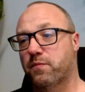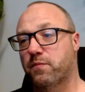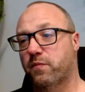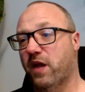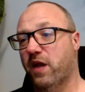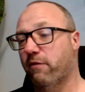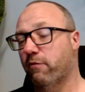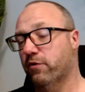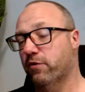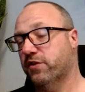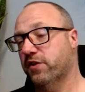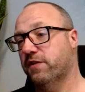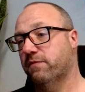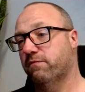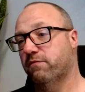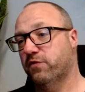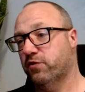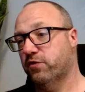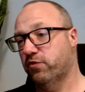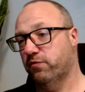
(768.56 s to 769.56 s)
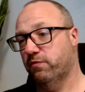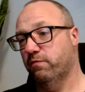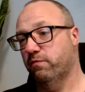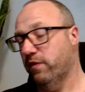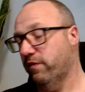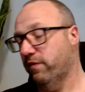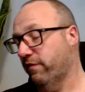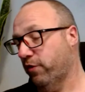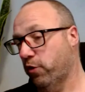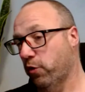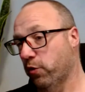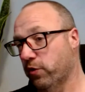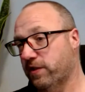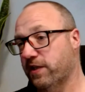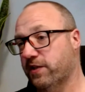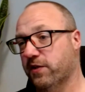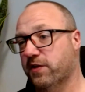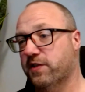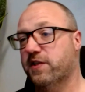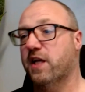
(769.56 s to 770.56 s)
They were hugely
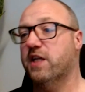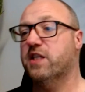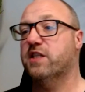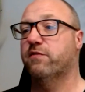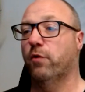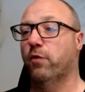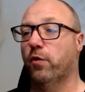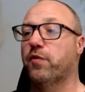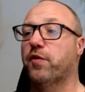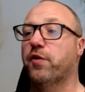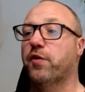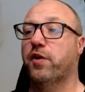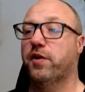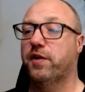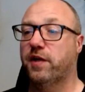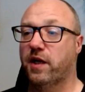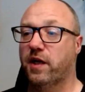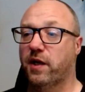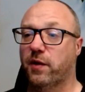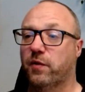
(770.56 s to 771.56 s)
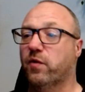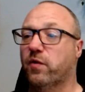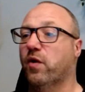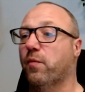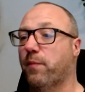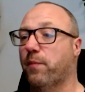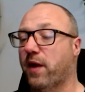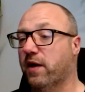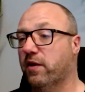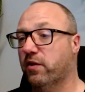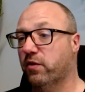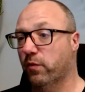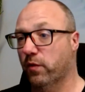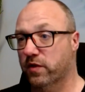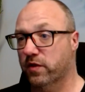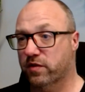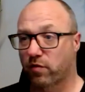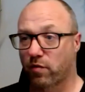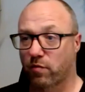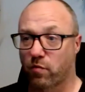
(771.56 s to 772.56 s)
successful, and they're continuing to come back to
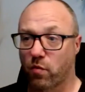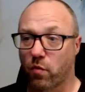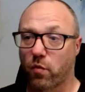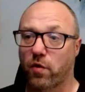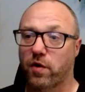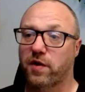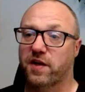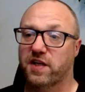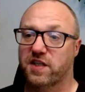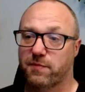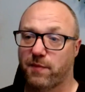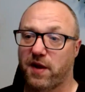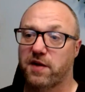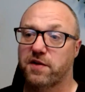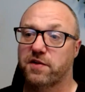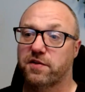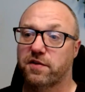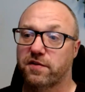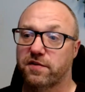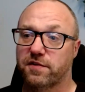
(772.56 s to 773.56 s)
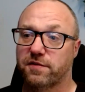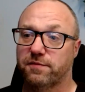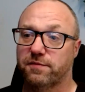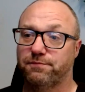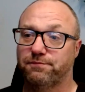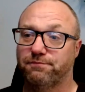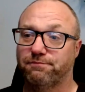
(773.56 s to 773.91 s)
us for more and expansions.